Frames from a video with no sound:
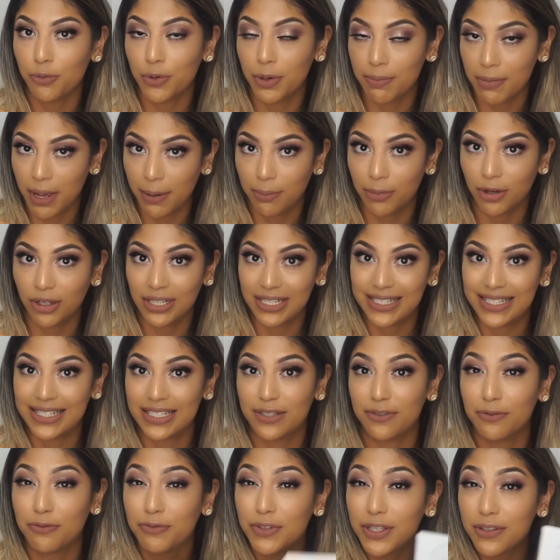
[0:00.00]
remember this is
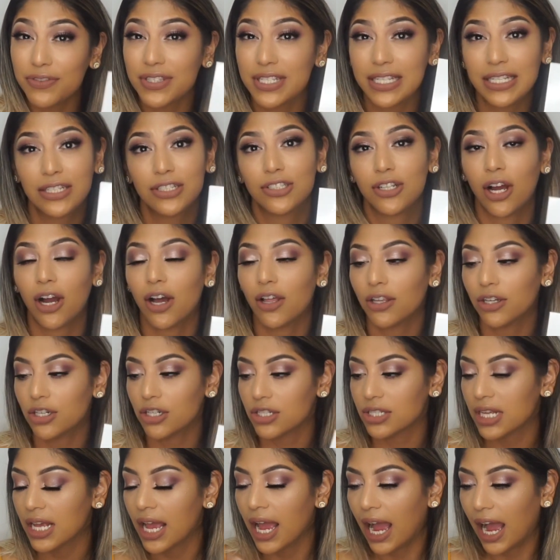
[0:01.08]

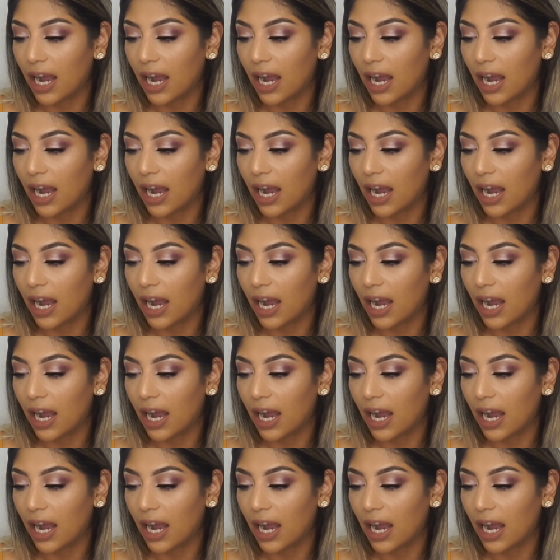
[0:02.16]
$15.